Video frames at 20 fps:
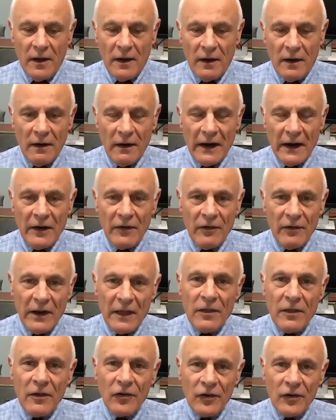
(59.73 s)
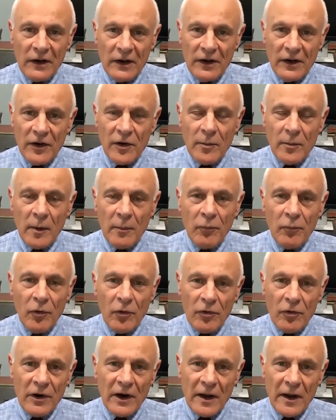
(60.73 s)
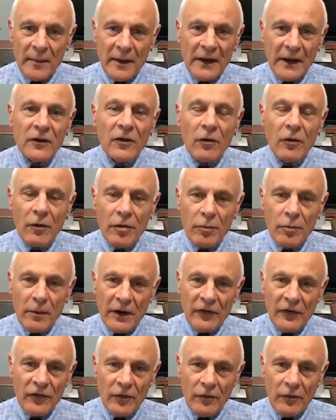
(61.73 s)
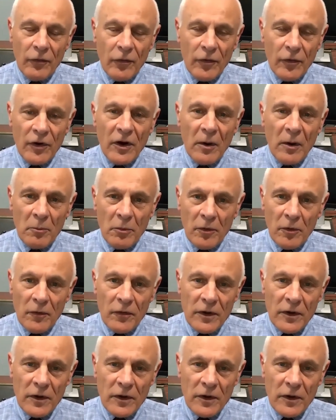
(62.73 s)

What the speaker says: I ran the scleroderma program at Northwestern for a number of